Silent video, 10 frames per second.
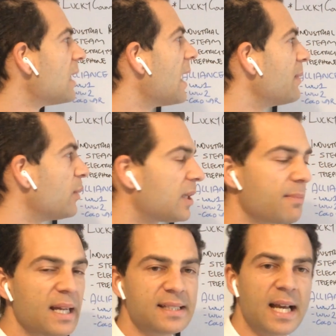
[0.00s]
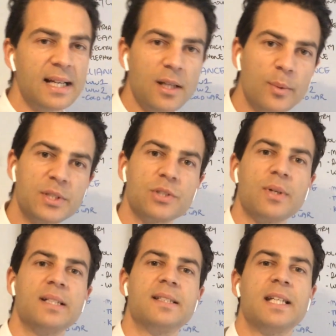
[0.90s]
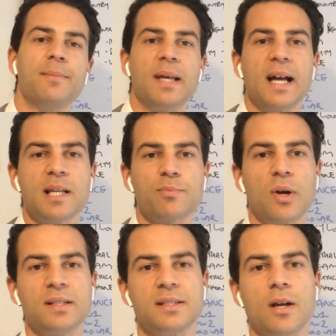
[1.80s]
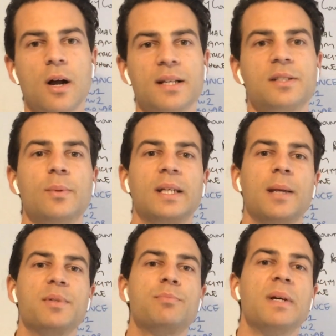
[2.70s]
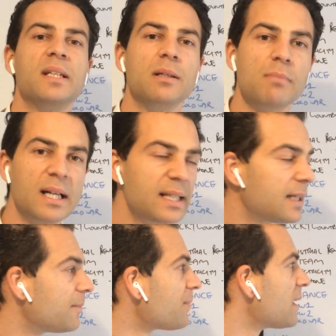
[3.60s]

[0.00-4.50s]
and we want to maintain low interest rates to keep the house prices high, so we keep spending money.